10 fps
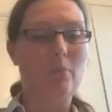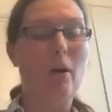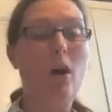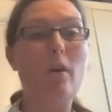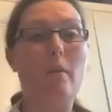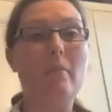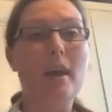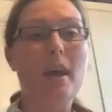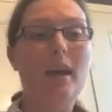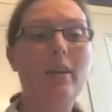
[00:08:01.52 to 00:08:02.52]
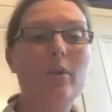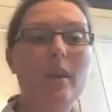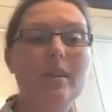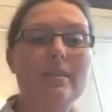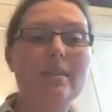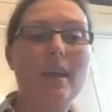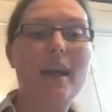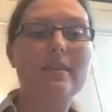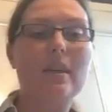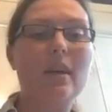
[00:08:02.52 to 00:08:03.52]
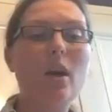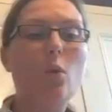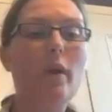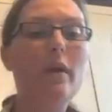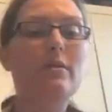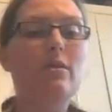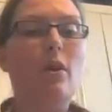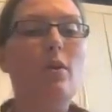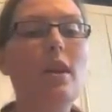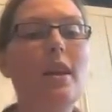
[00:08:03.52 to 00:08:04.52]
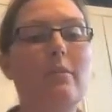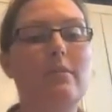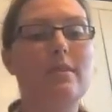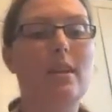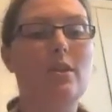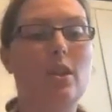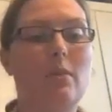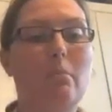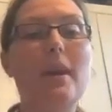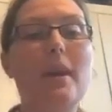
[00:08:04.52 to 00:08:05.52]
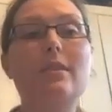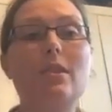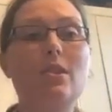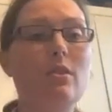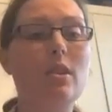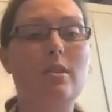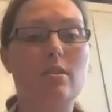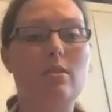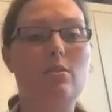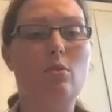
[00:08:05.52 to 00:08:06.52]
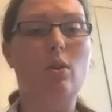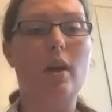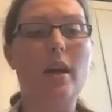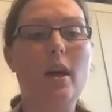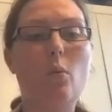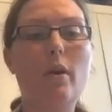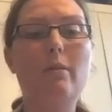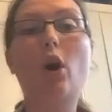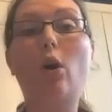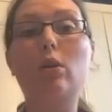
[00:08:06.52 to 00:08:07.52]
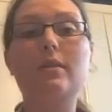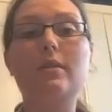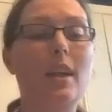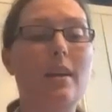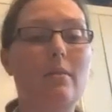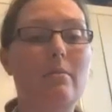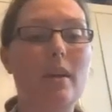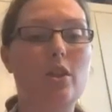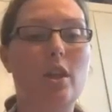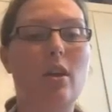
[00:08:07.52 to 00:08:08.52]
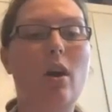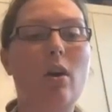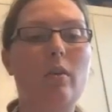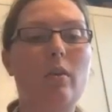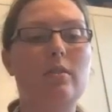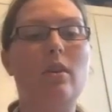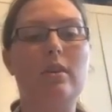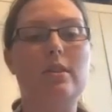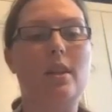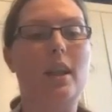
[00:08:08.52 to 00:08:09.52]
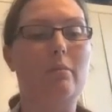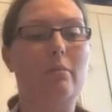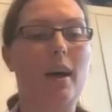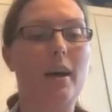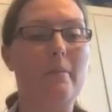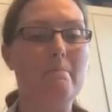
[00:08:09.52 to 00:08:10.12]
a poem, including the stanza, "We have sown enough dissension, peace and union to destroy. We have called a state convention, Congress law to nullify."